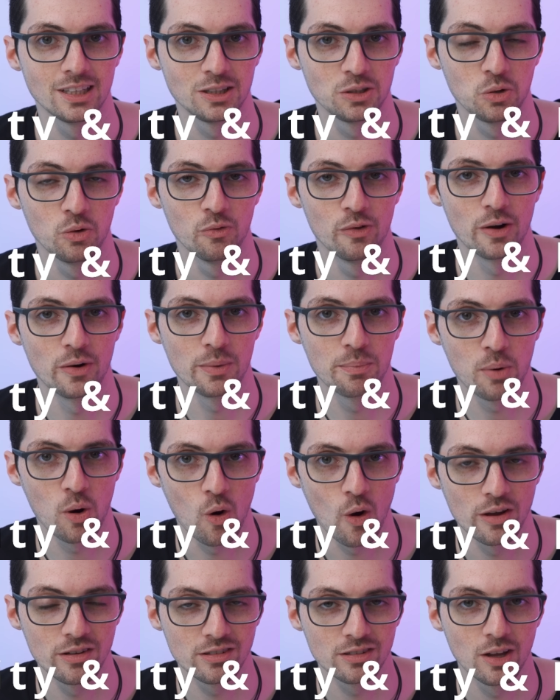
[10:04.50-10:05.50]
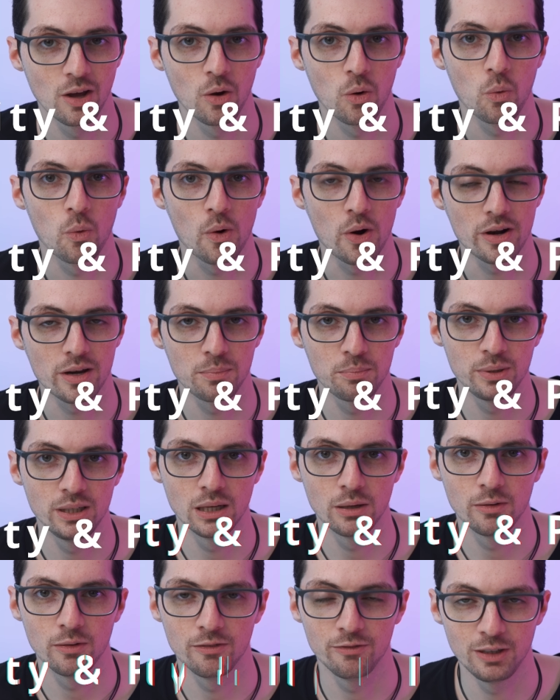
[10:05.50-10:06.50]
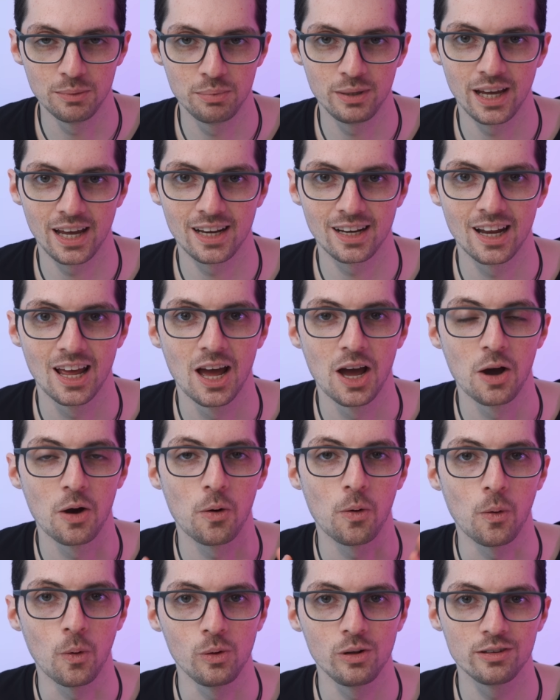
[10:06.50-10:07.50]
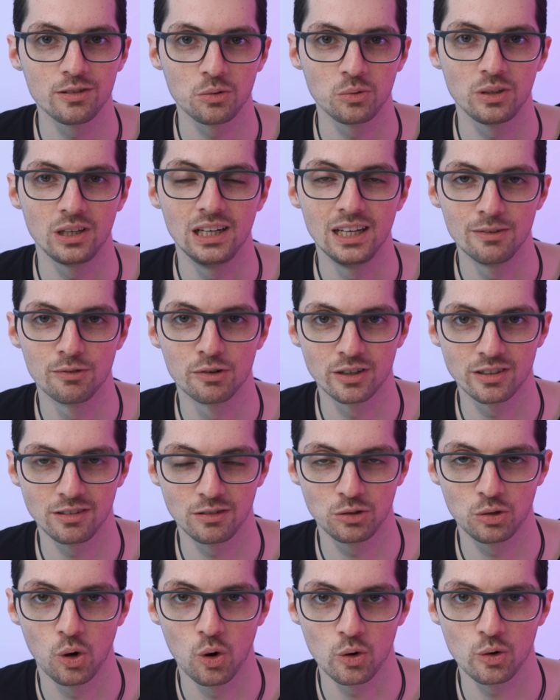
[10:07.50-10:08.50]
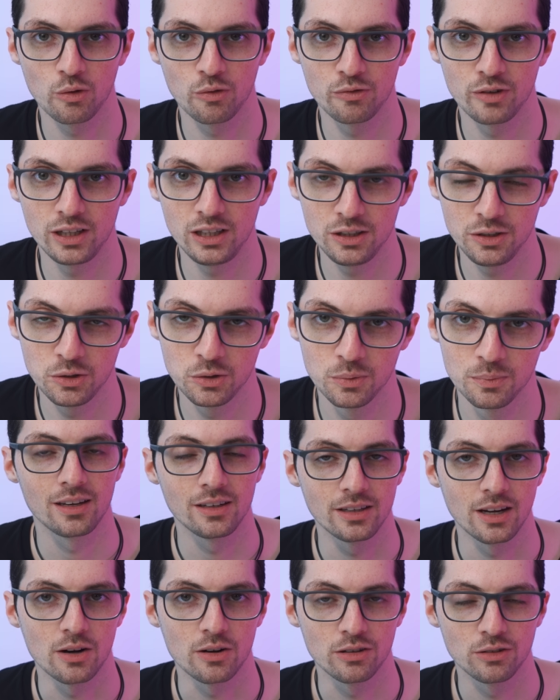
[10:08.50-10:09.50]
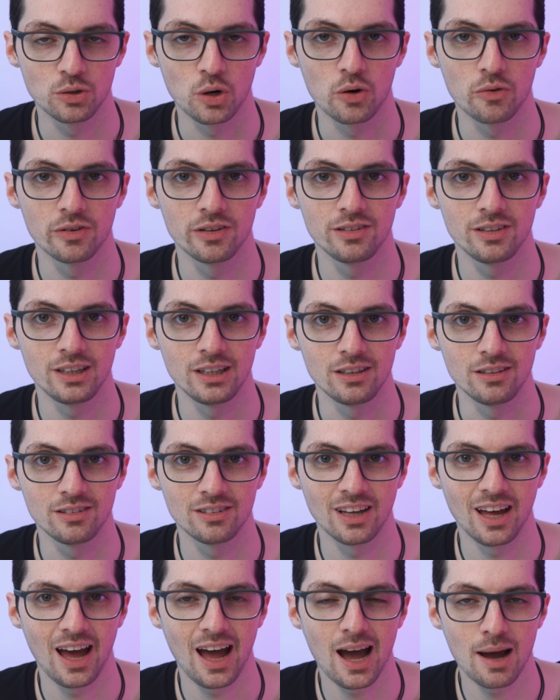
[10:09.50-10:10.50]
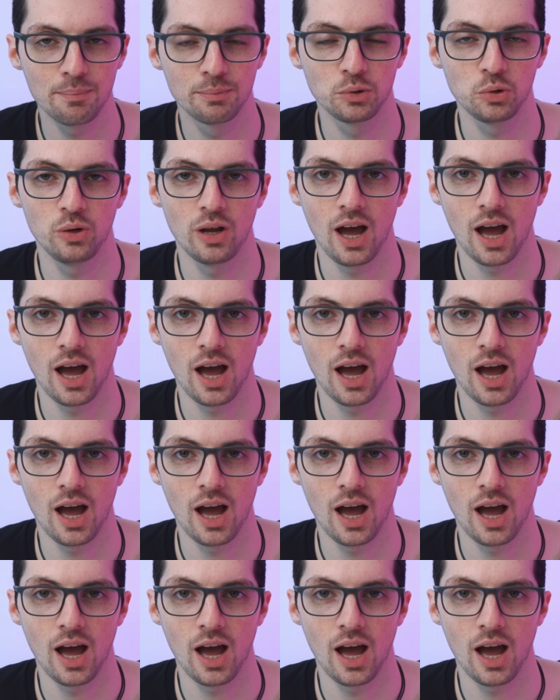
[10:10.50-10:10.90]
the two very points where the PIA VPN also delivers a ton of value. Their service is up to the